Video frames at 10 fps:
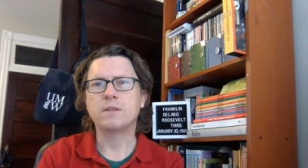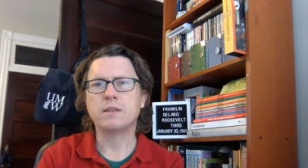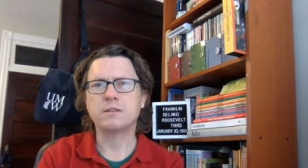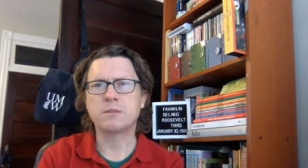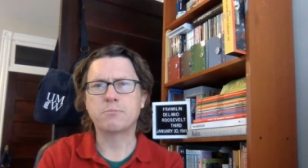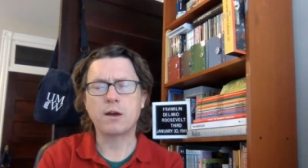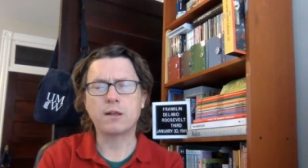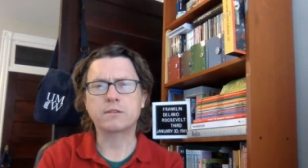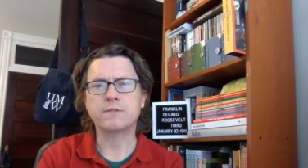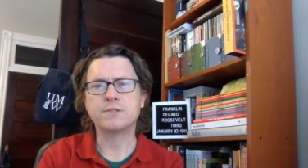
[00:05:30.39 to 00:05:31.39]
It is the
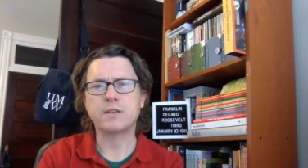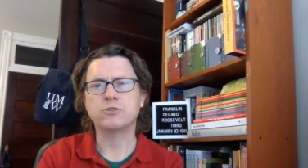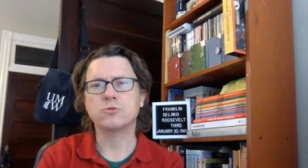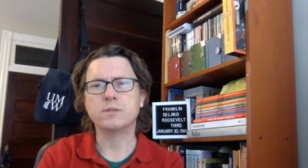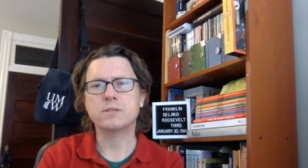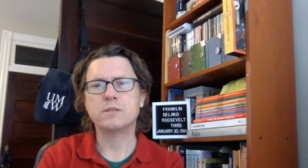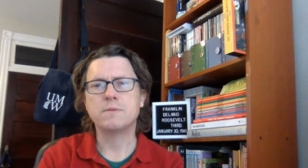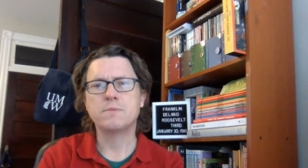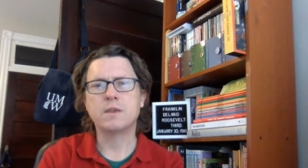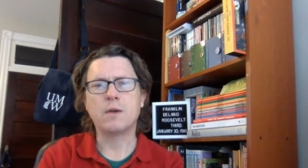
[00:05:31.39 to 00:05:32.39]
product of centuries.
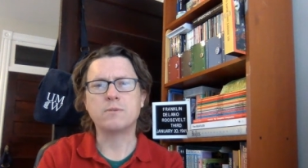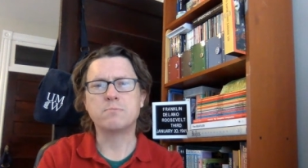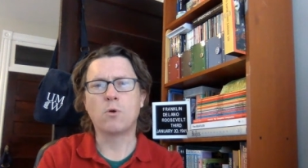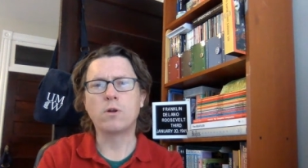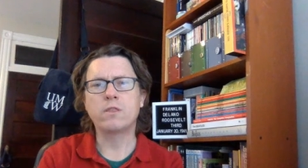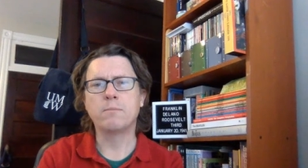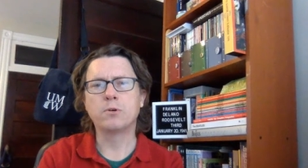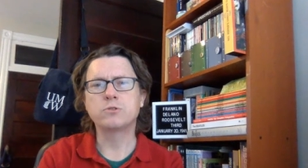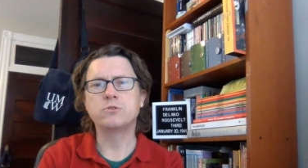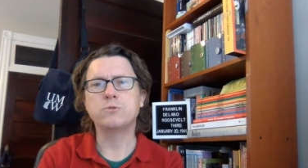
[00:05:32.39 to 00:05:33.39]
It was born in the
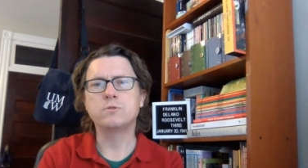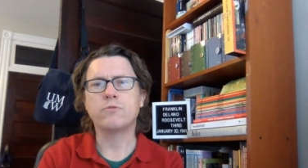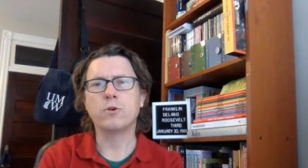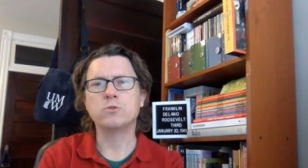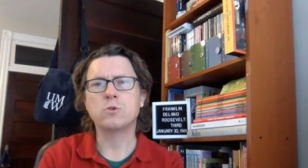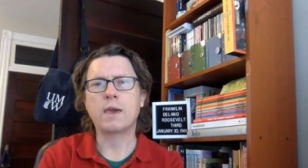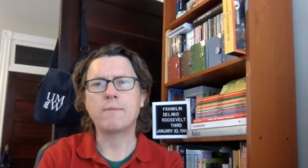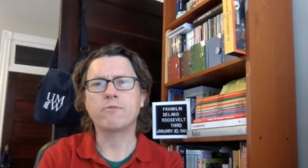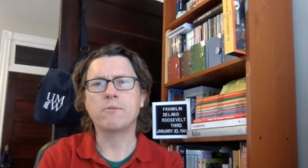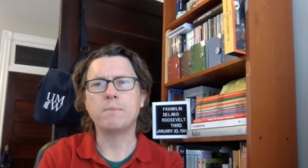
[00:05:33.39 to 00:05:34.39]
multitudes of those who
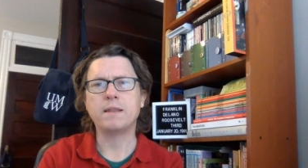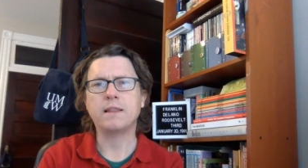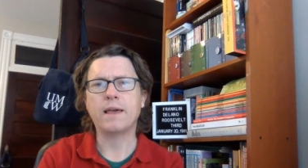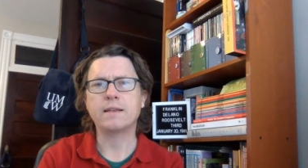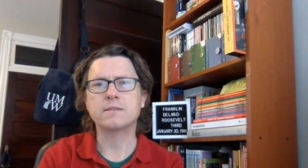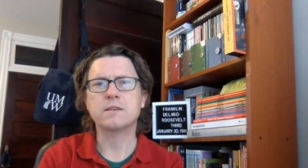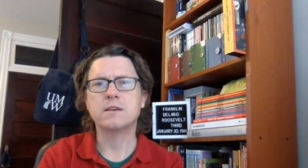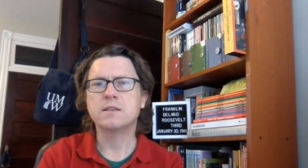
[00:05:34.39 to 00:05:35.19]
came from many lands,